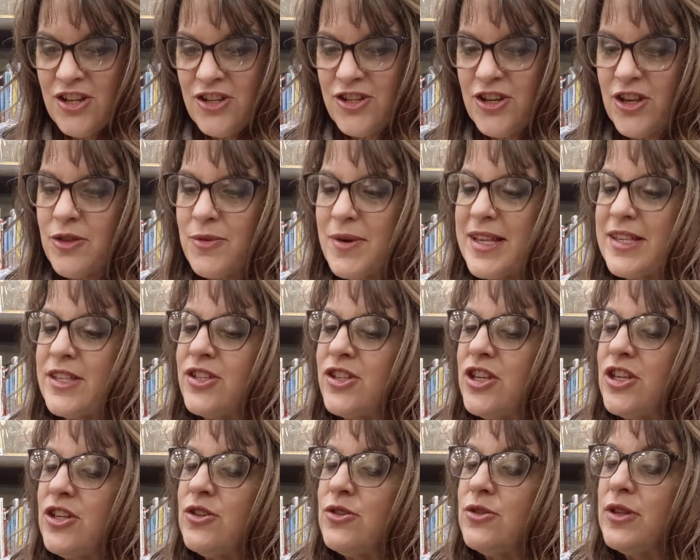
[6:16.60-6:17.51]
To the
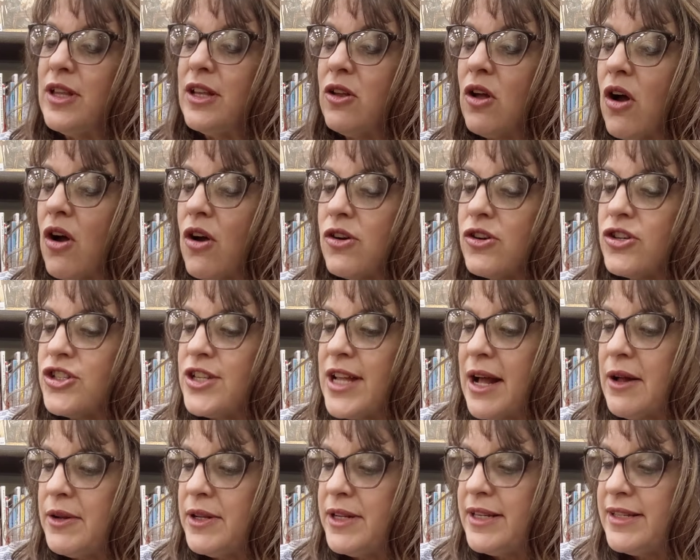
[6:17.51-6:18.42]
rescue, little R
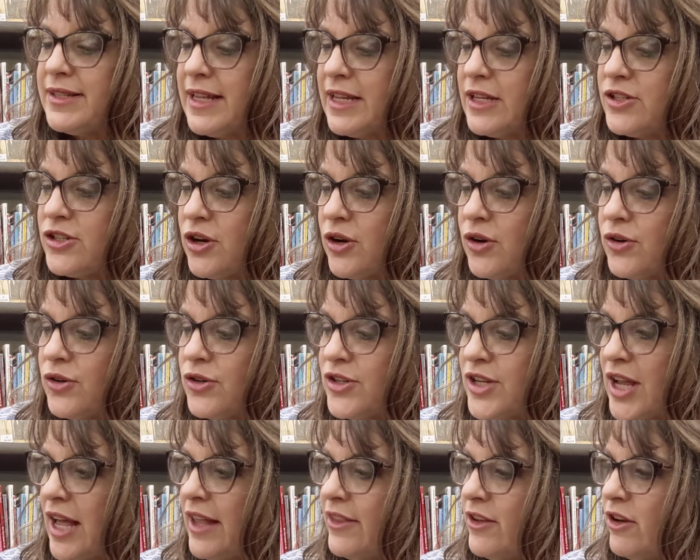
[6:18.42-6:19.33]
shouted as they
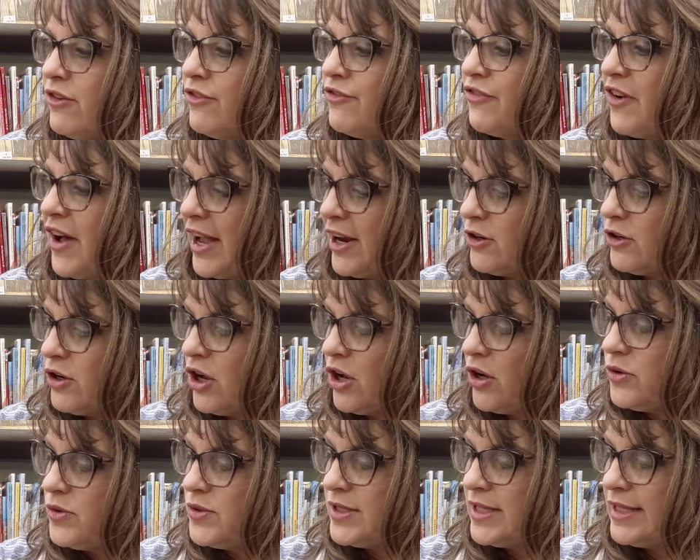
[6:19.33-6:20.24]
turned on their fire
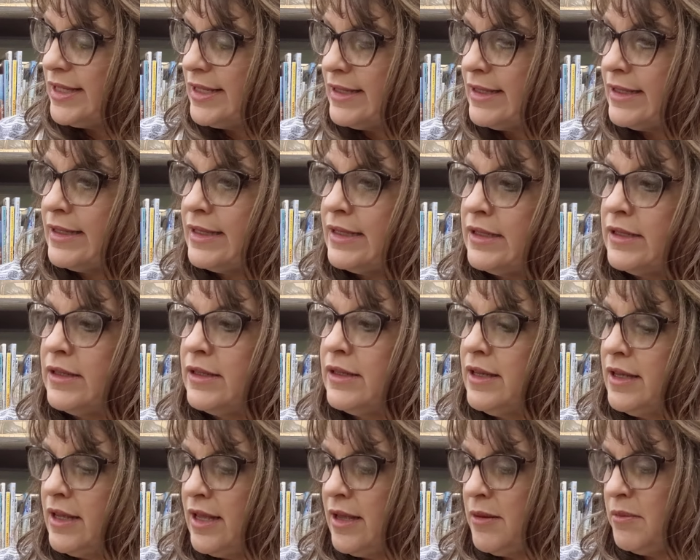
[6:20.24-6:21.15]
hoses.
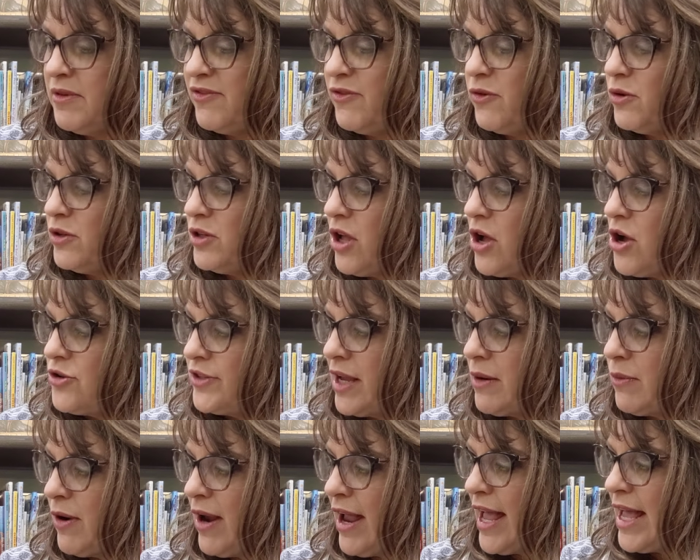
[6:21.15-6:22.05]
Before long,
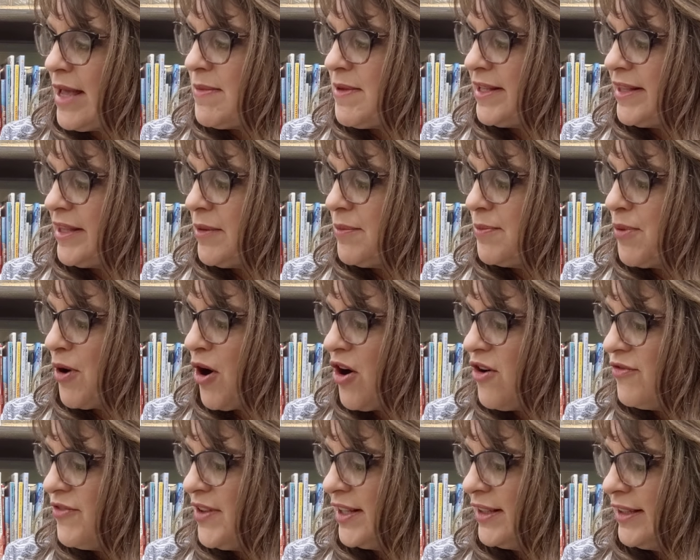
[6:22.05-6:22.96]
they were aiming them
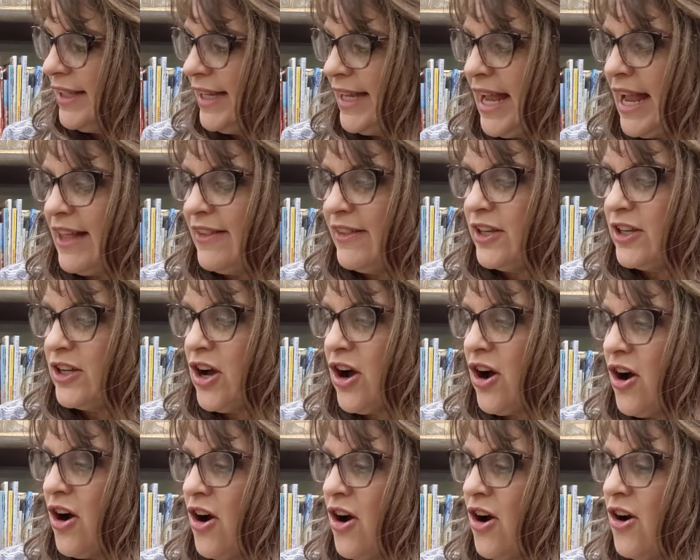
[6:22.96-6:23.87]
perfectly, and the
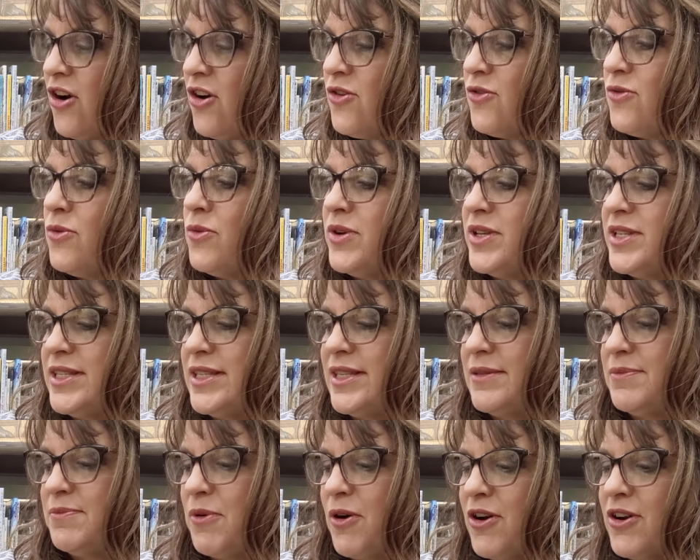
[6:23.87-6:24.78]
car was
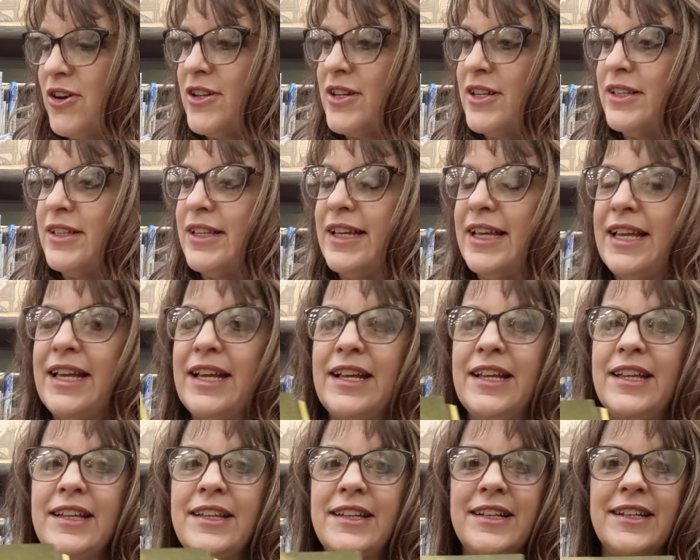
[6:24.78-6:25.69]

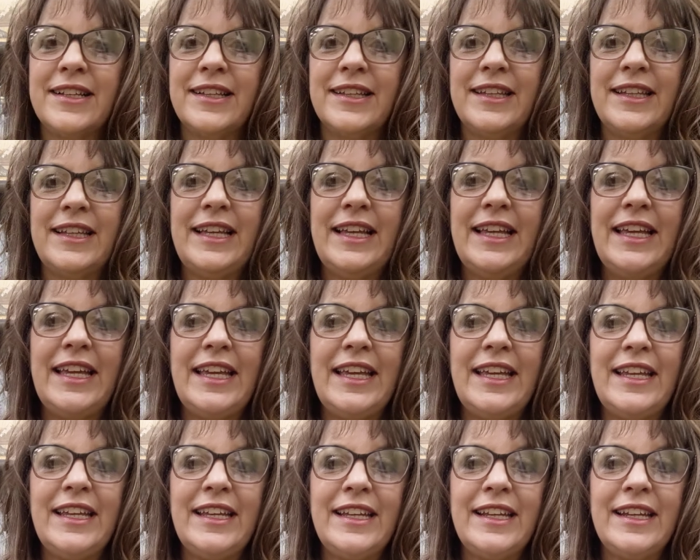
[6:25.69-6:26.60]
sparkling
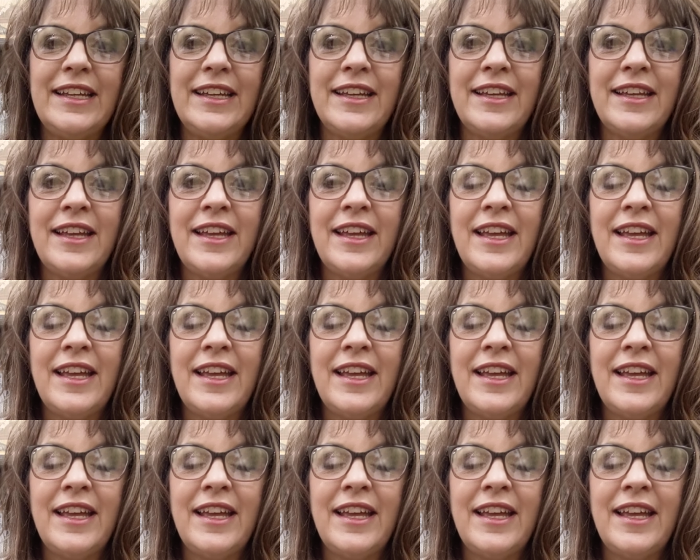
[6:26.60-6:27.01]
clean.